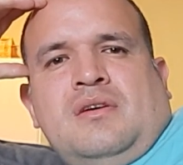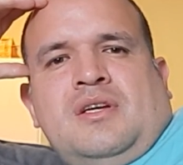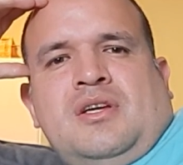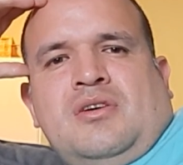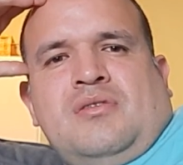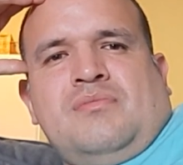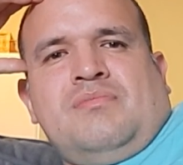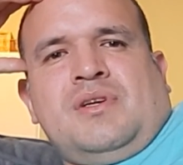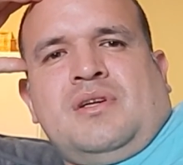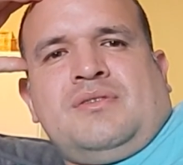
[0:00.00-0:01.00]
And now,
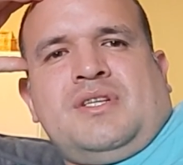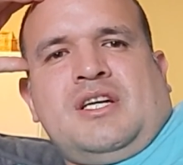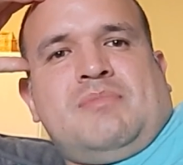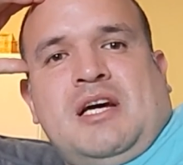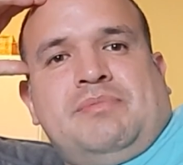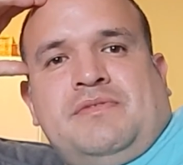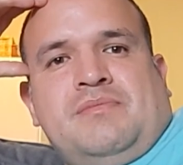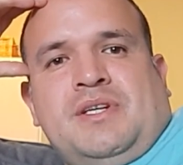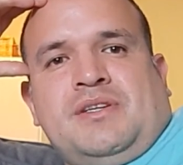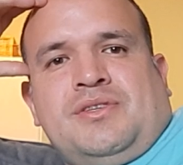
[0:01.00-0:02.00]
in closing, I'm happy for
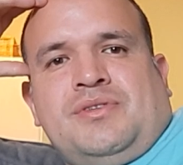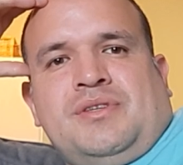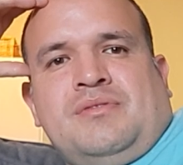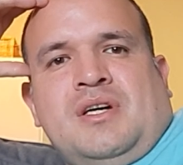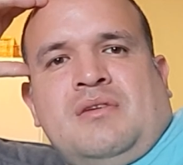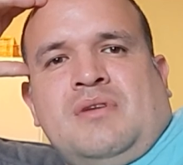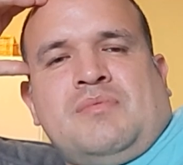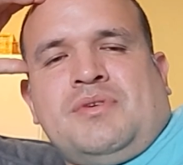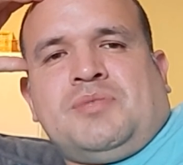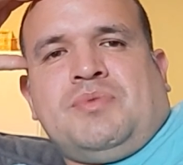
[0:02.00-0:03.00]
Big Country. I
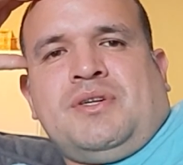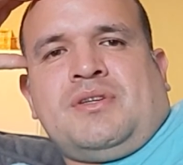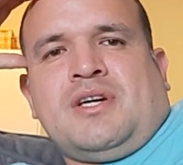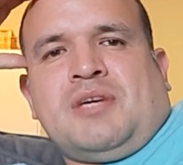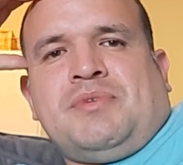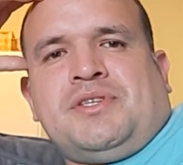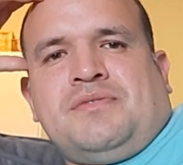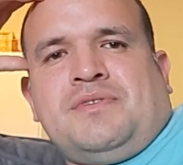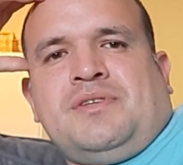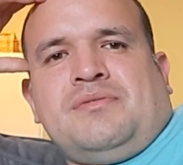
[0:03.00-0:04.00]
won't spoil the documentary
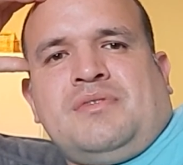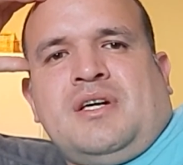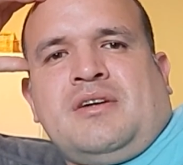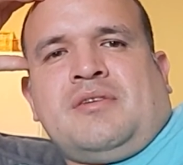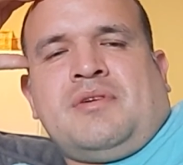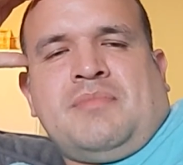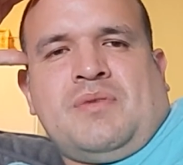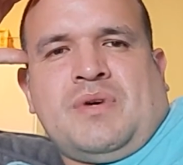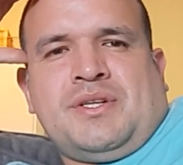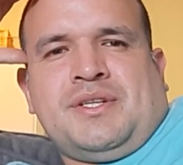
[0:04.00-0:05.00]
for you. I recommend
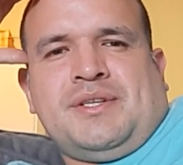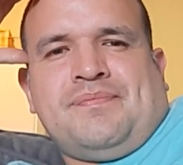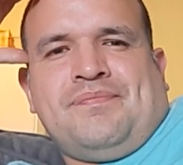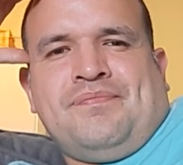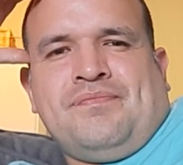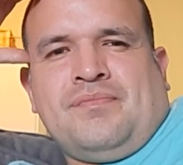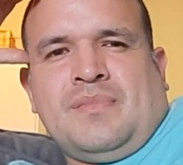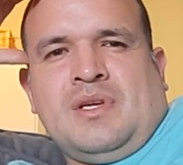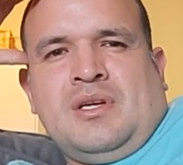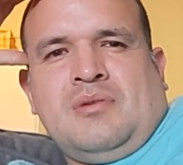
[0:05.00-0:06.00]
watching it.
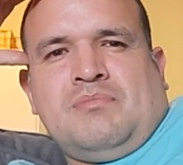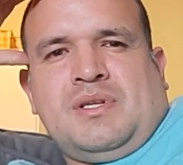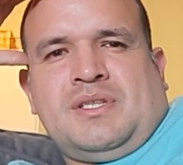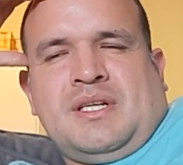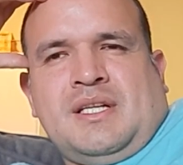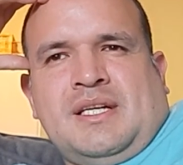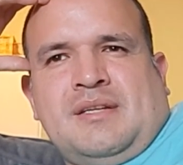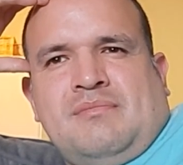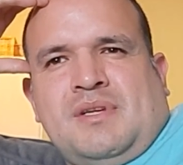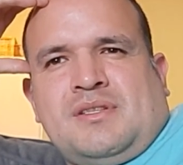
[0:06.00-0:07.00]
But until
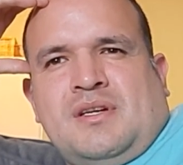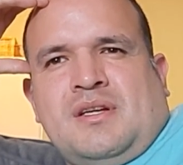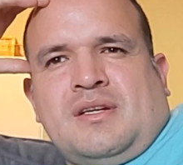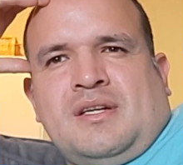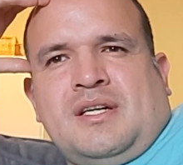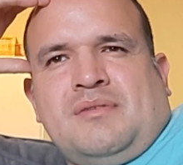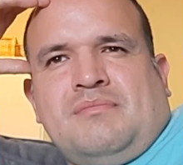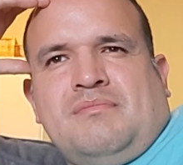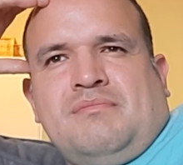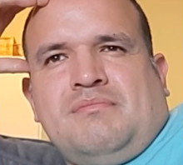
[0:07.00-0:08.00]
then, that's all I got.
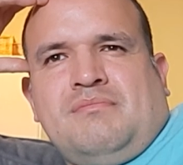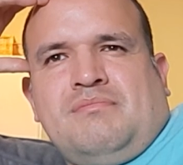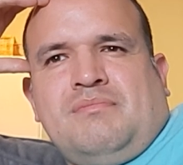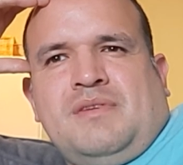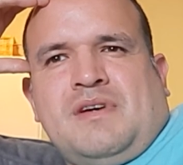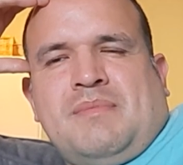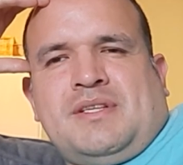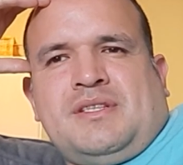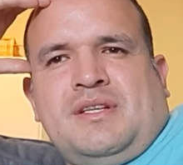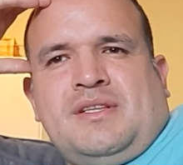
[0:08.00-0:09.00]
If I
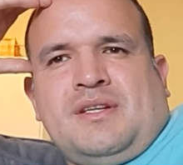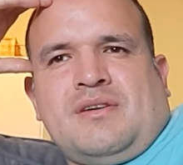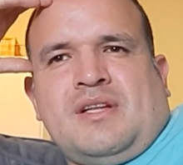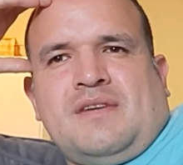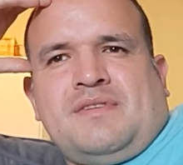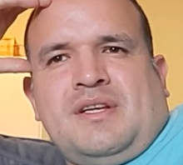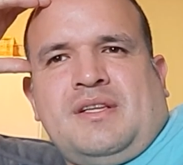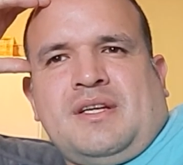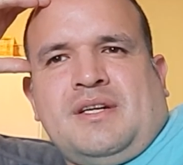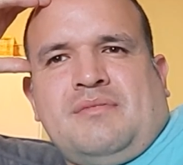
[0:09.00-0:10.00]
missed anything or left
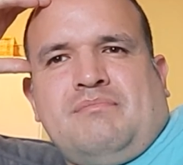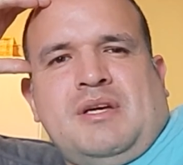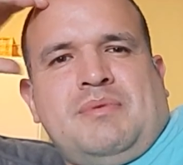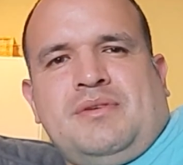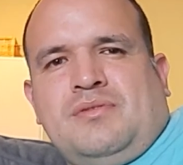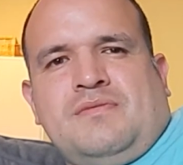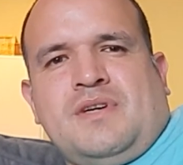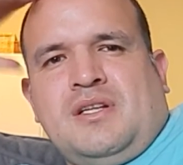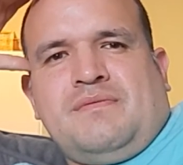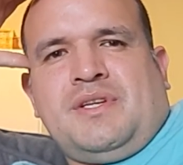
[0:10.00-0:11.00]
anything out, maybe I'll do a
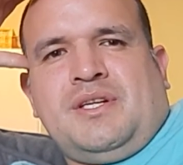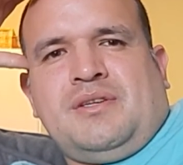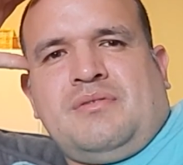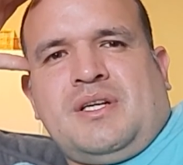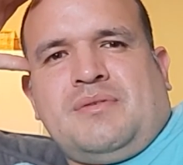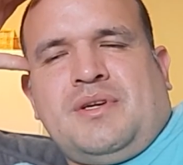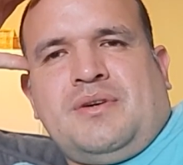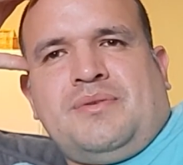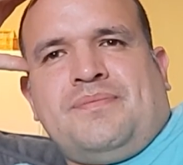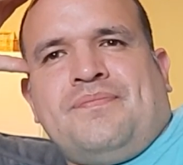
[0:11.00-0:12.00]
follow-up video. I don't
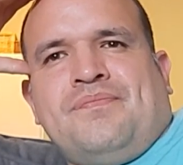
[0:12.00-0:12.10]
know.